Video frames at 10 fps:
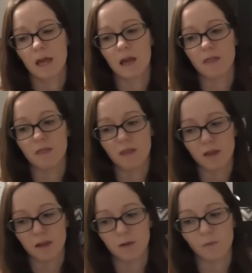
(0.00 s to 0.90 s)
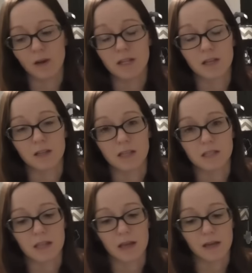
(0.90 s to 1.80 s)
and then wait till
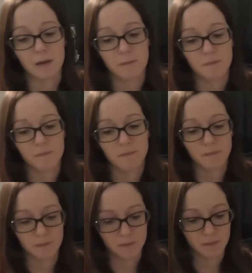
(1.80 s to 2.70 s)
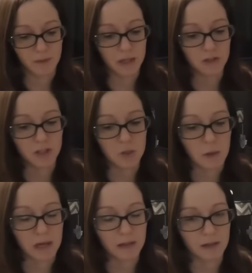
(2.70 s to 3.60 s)
he's like, I usually
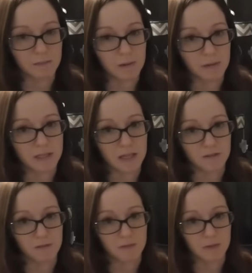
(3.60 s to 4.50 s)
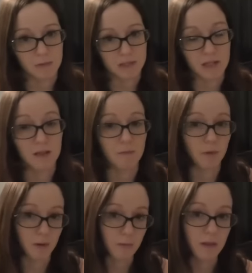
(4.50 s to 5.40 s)
wait like maybe ten fifteen minutes and then
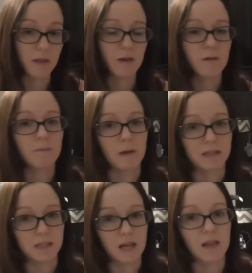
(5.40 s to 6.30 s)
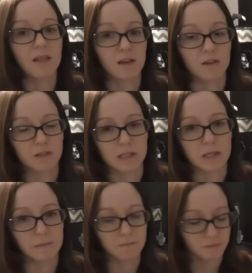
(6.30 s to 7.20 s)
put him in the bassinet, and then he'll
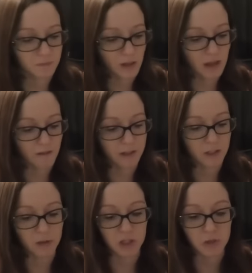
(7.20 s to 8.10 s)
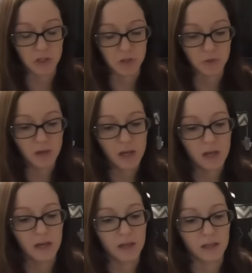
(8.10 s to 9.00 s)
sleep. If I do it too soon,
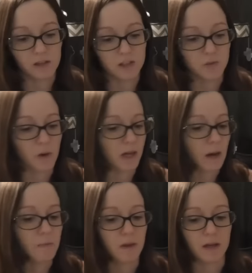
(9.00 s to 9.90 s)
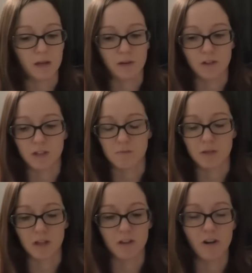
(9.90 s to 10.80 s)
he'll just wake up and it'll just
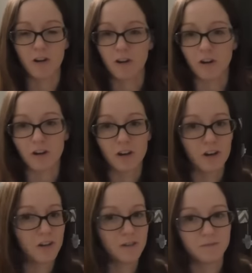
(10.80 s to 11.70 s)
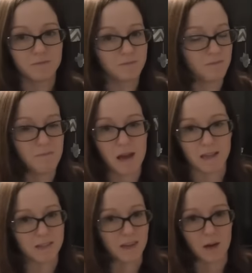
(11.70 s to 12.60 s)
be a longer
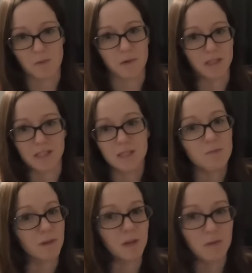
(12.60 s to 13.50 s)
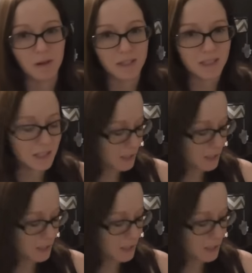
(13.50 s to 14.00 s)
mess, and I won't get to sleep and he won't get to